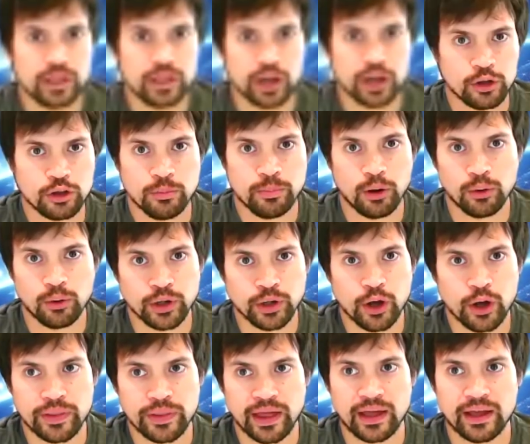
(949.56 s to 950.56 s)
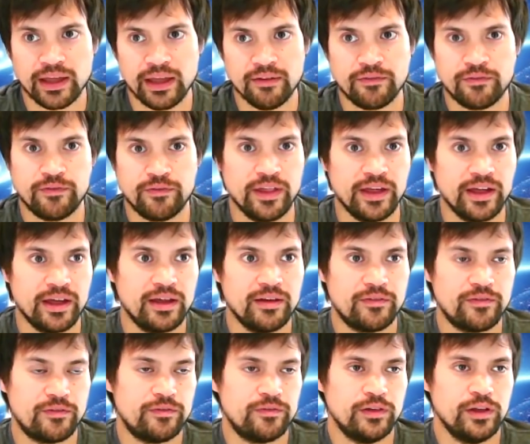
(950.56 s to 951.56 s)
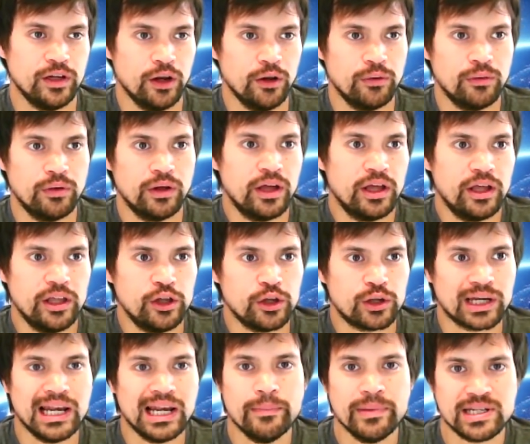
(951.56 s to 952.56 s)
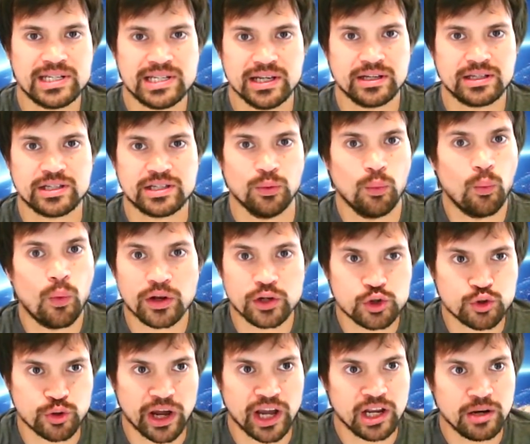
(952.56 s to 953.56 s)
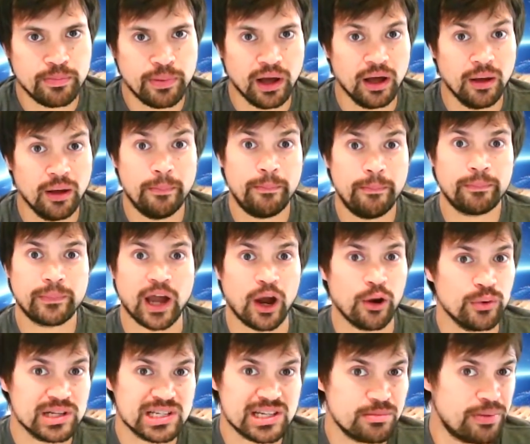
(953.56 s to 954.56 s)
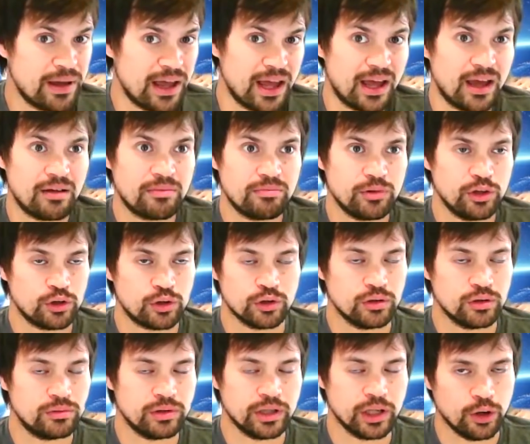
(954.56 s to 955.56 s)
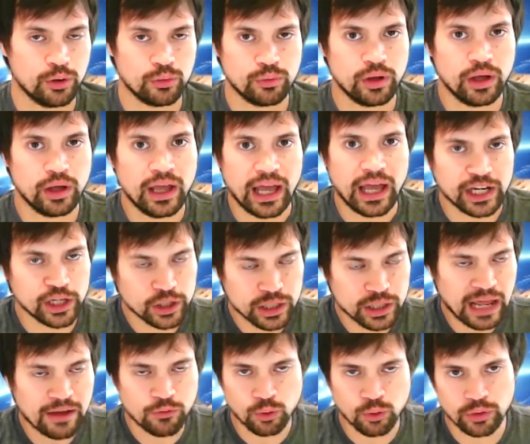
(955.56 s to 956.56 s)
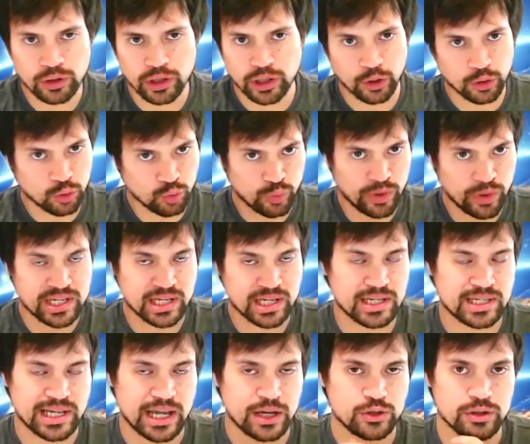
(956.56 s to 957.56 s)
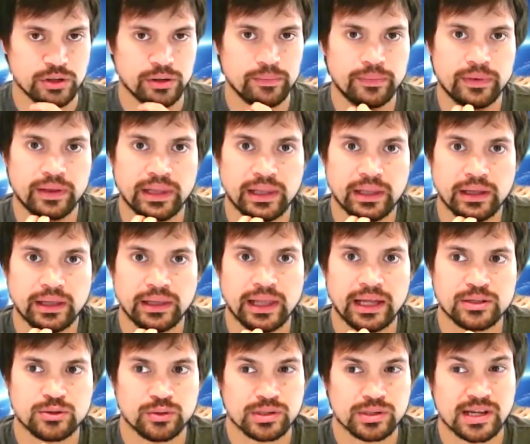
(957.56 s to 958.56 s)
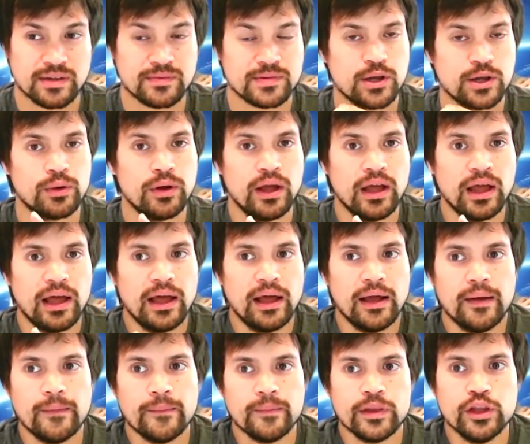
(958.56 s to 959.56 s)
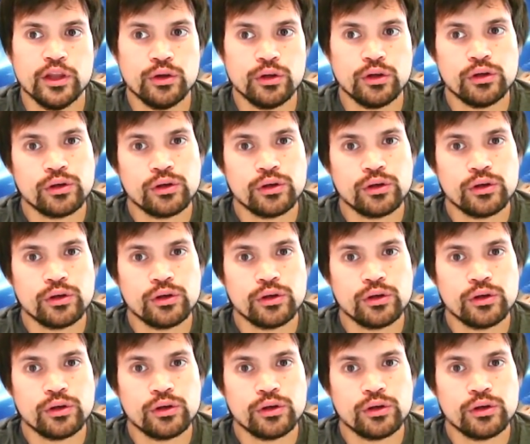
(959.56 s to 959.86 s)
know the bot will know that if the if you know you can limit it to one trade per currency pair you could you know and you can have all the you know the risk etc and, and, that sort of stuff so you, you